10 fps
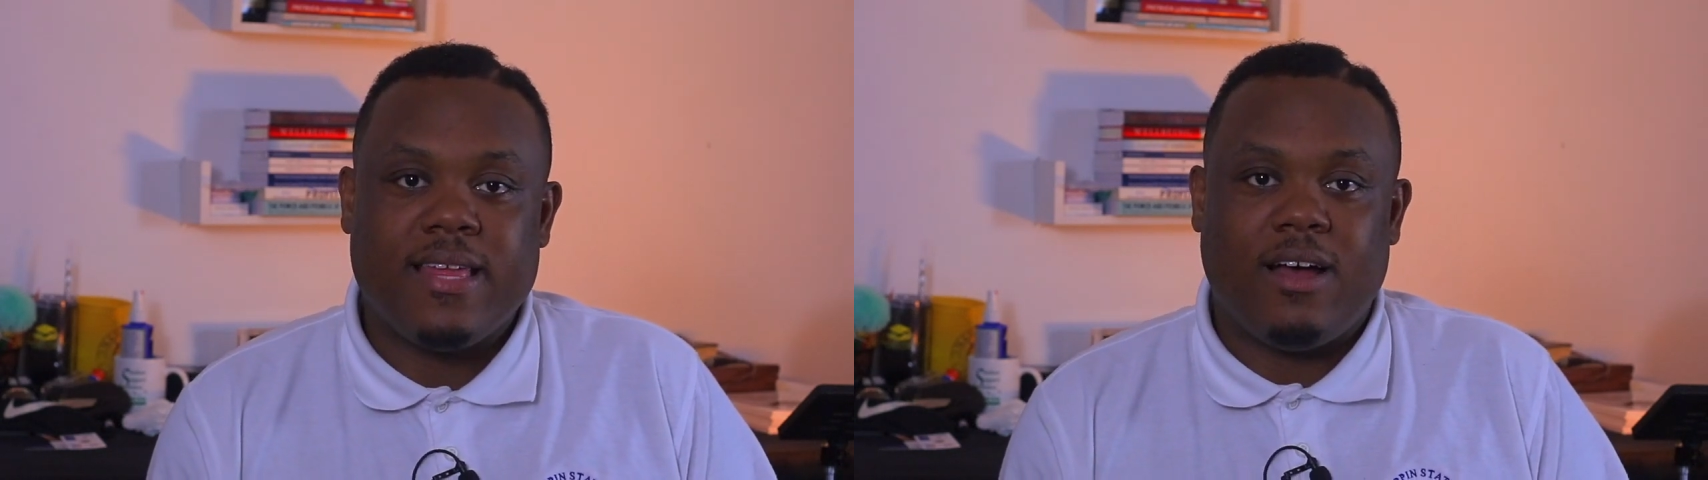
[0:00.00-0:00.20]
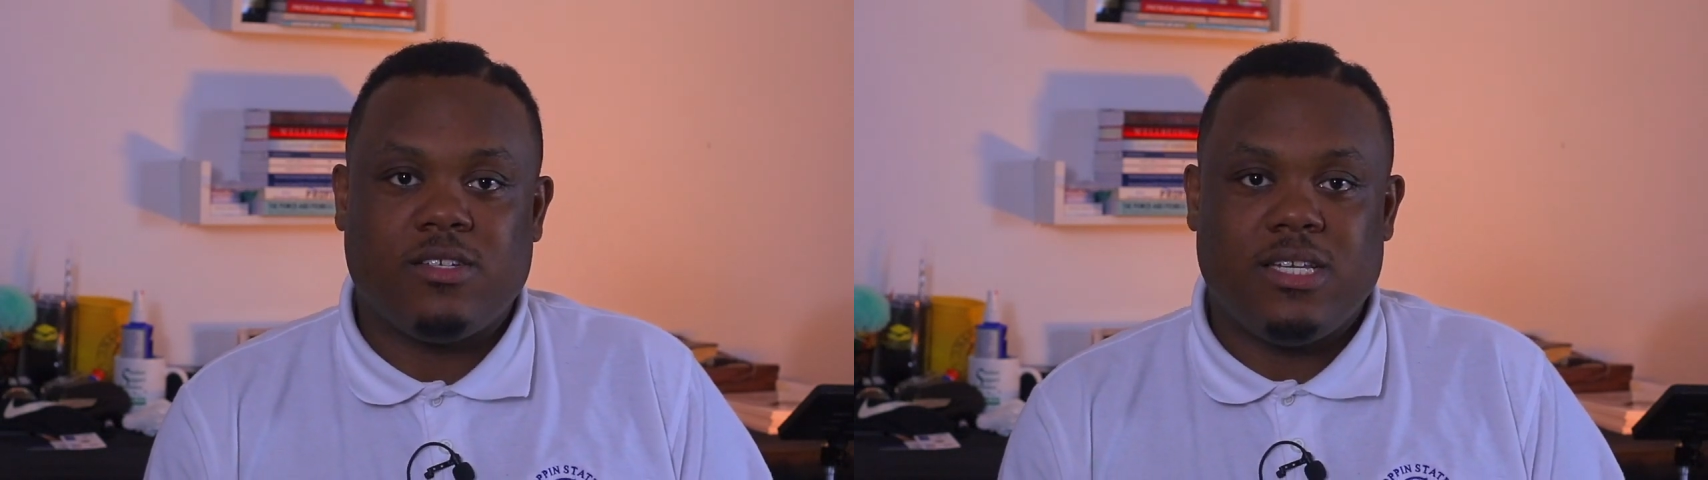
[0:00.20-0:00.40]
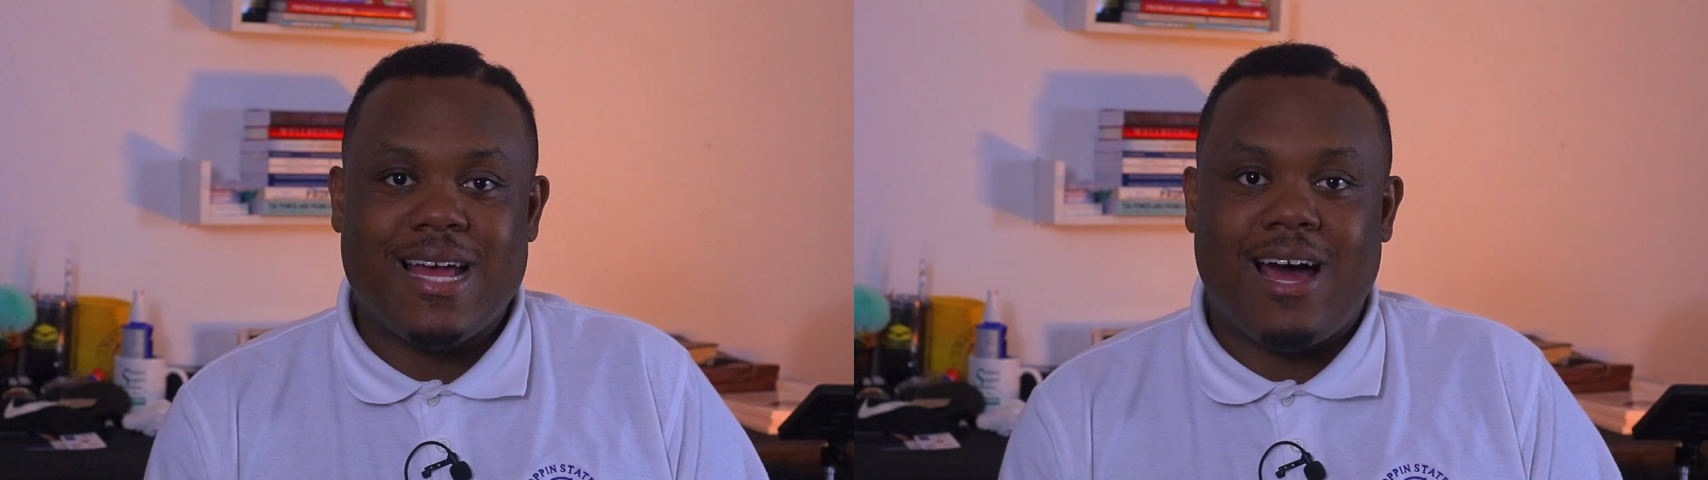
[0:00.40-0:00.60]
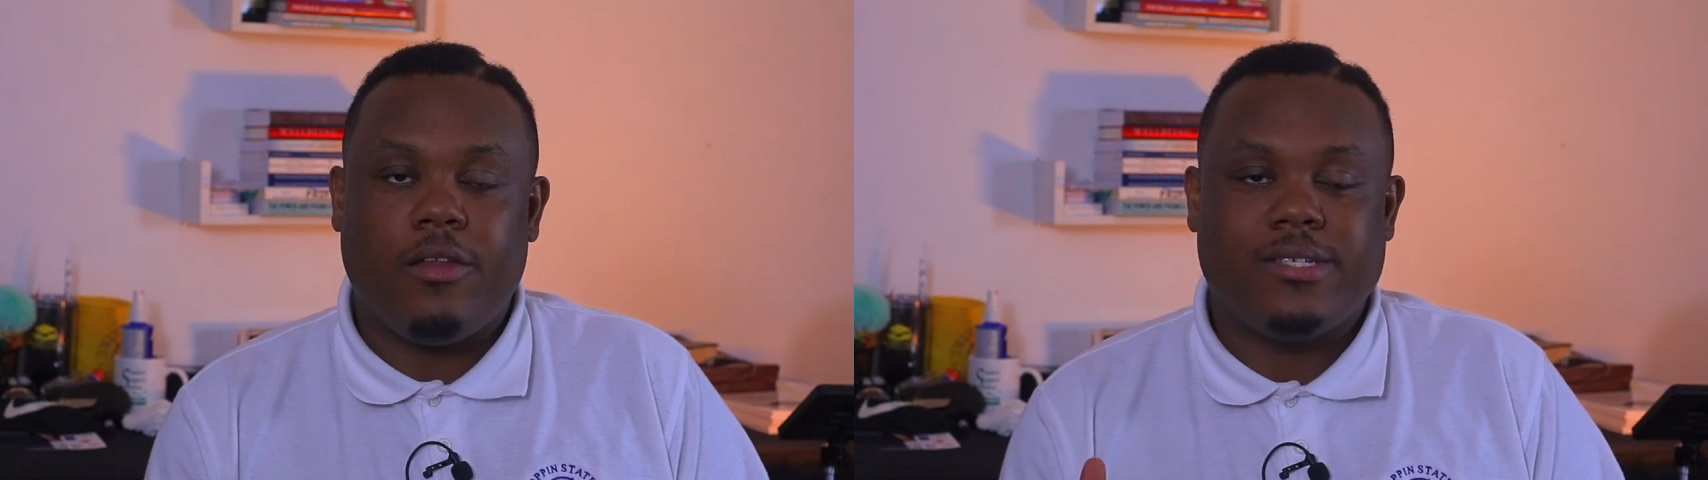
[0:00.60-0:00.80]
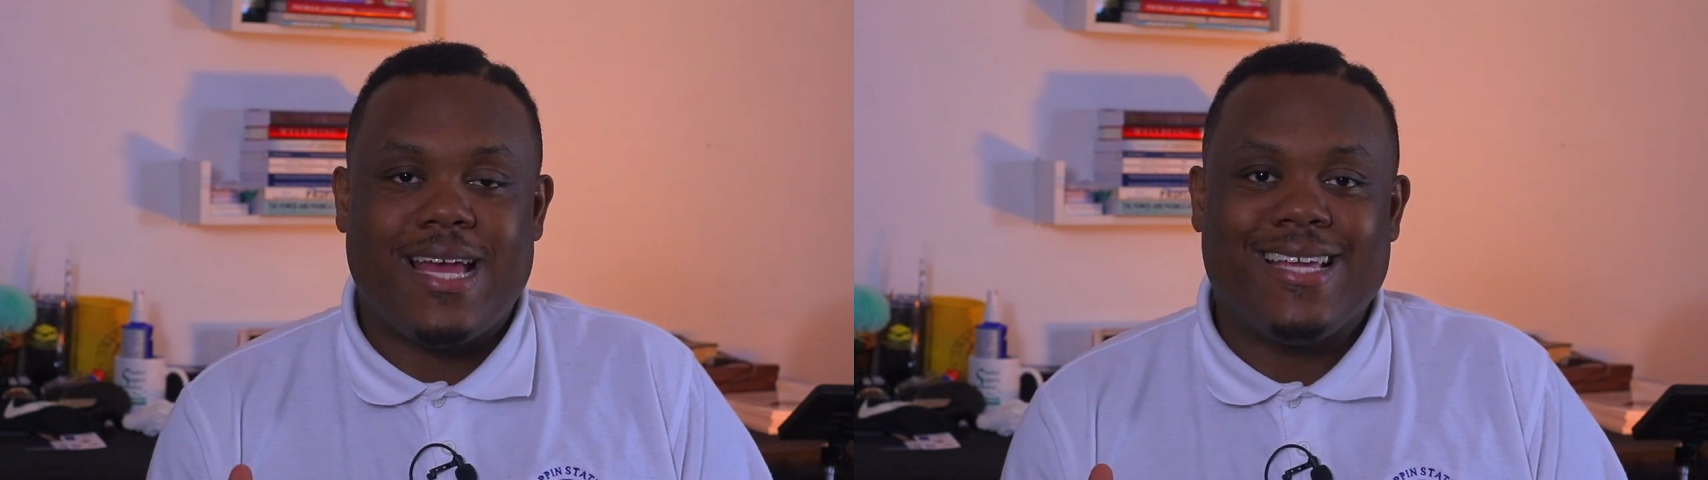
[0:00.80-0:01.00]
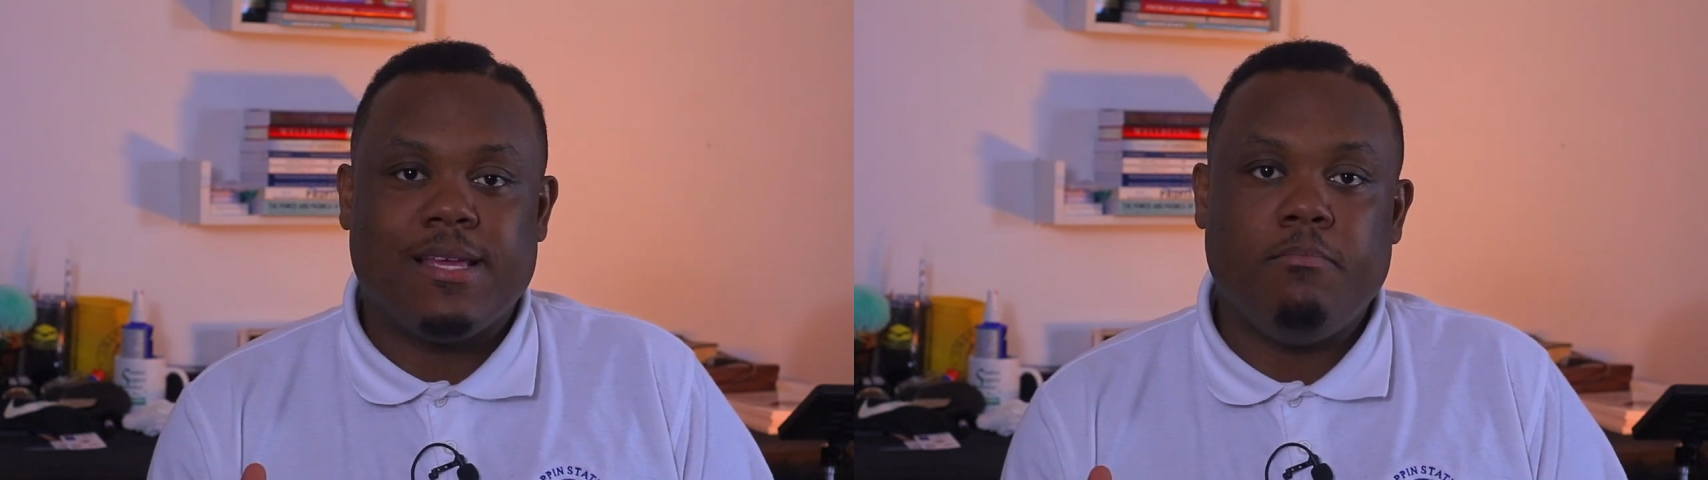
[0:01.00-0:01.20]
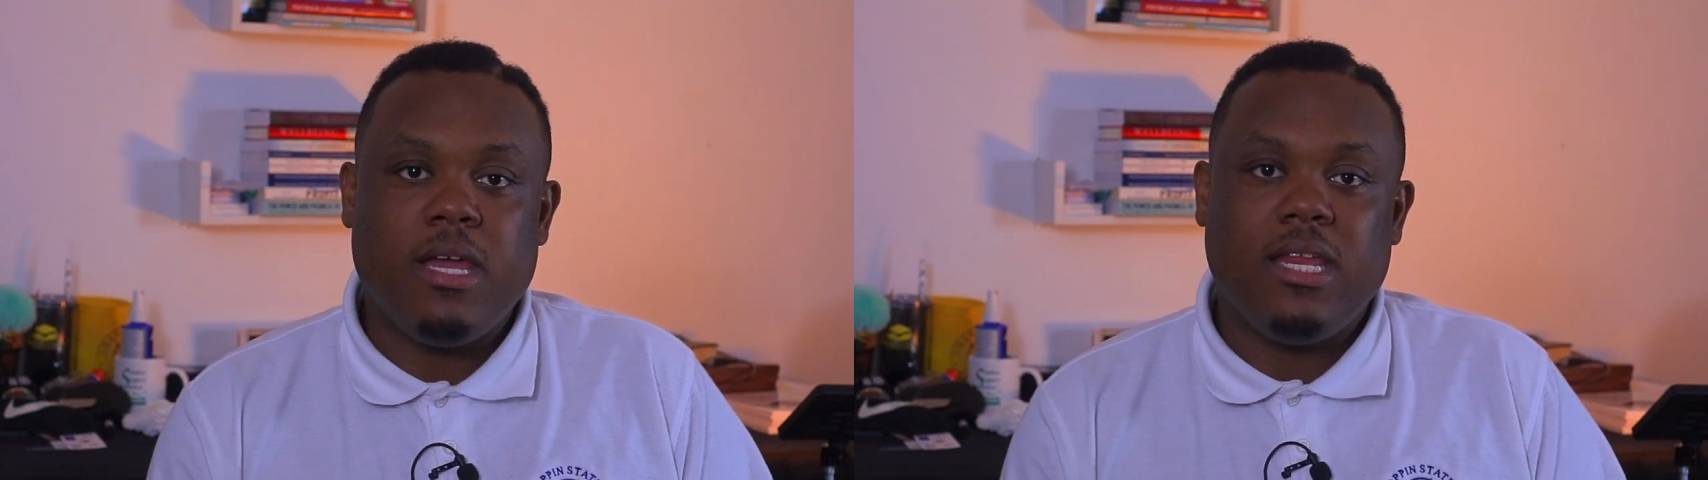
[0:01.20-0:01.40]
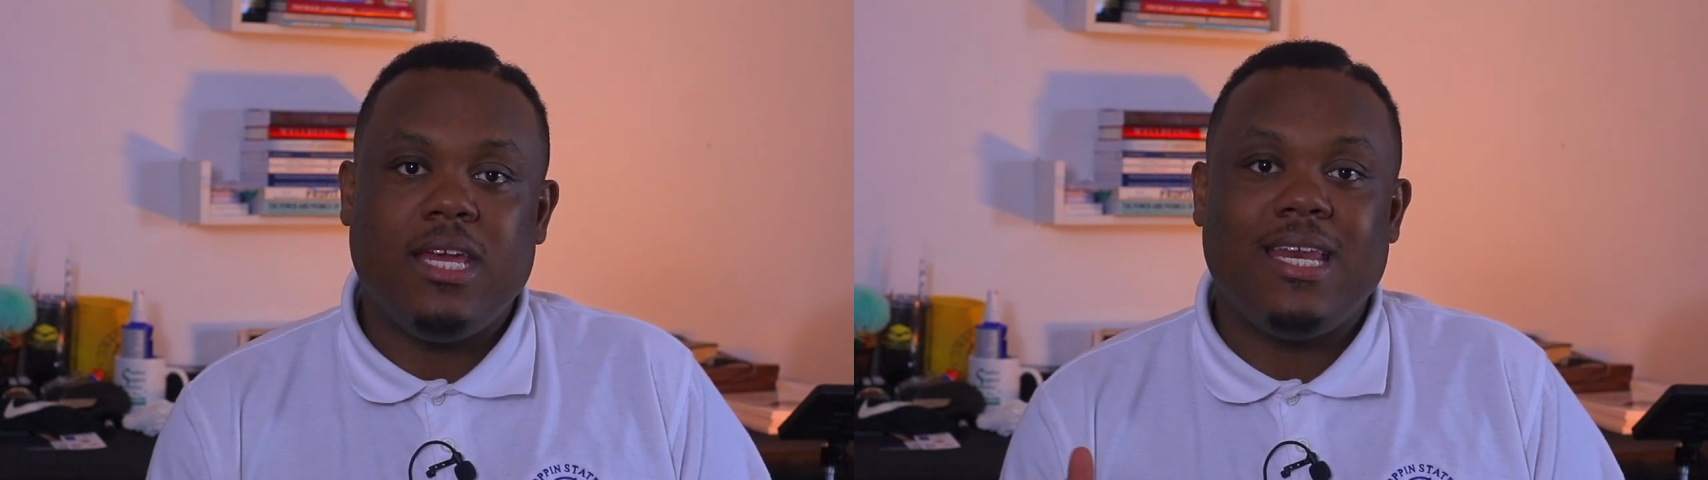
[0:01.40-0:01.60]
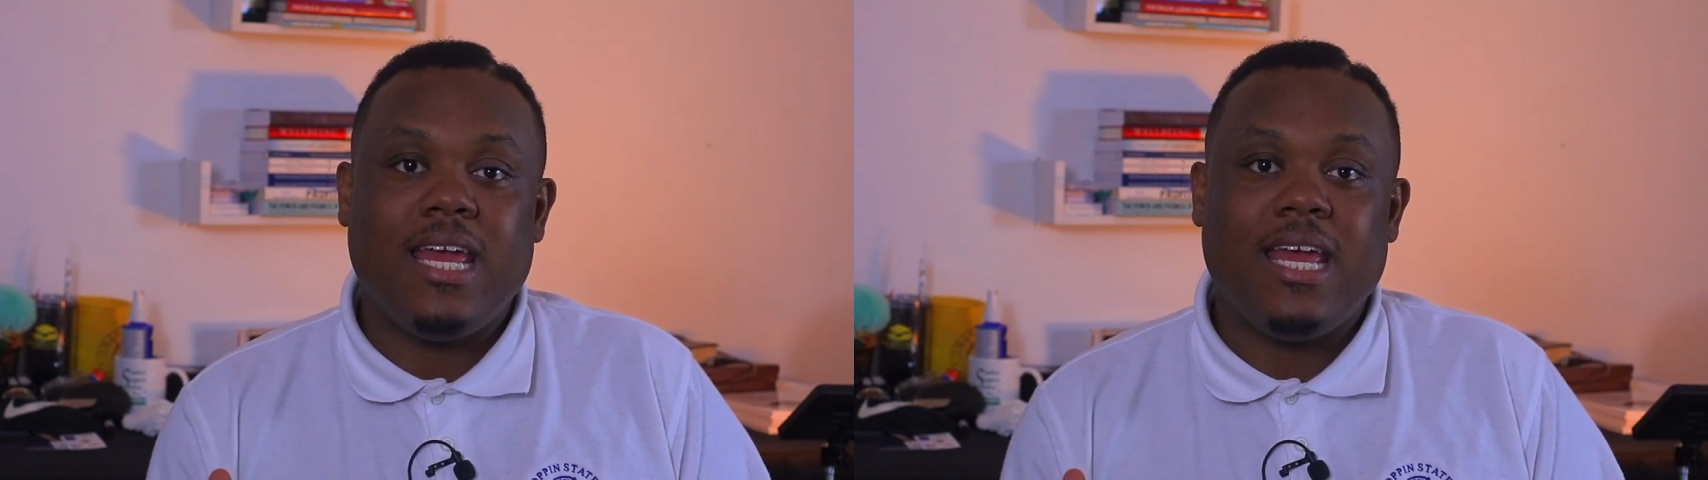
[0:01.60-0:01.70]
$50,000 as a median